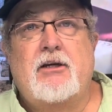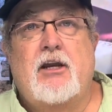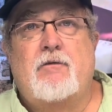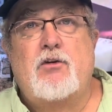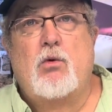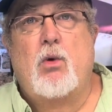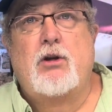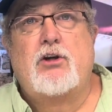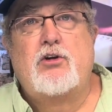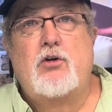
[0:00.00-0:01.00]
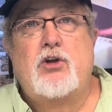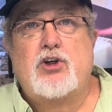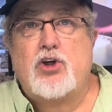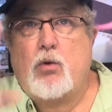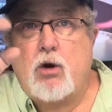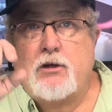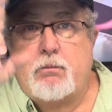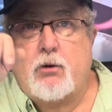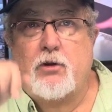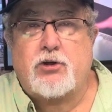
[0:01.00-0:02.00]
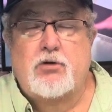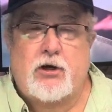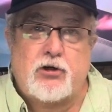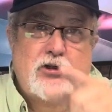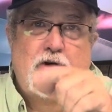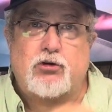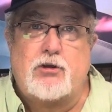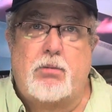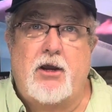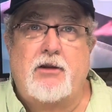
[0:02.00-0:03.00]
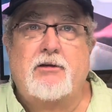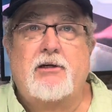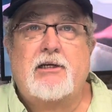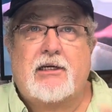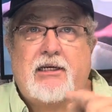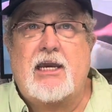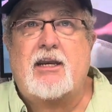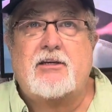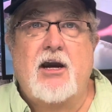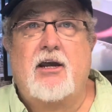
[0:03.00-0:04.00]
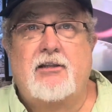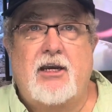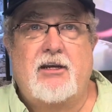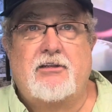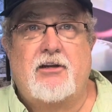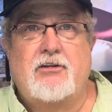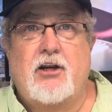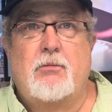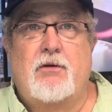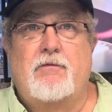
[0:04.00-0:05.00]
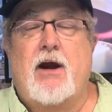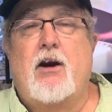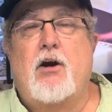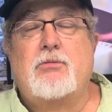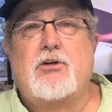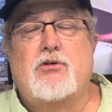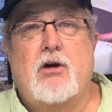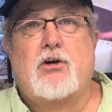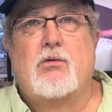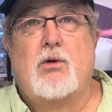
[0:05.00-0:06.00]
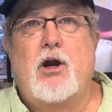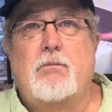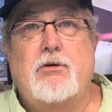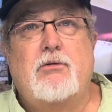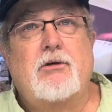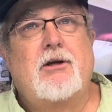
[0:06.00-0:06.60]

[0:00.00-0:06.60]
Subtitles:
If you're wanting to do this, you're wanting to pull the trigger, excuse the pun, get it done, ladies and gentlemen. Firearms instructor will help you.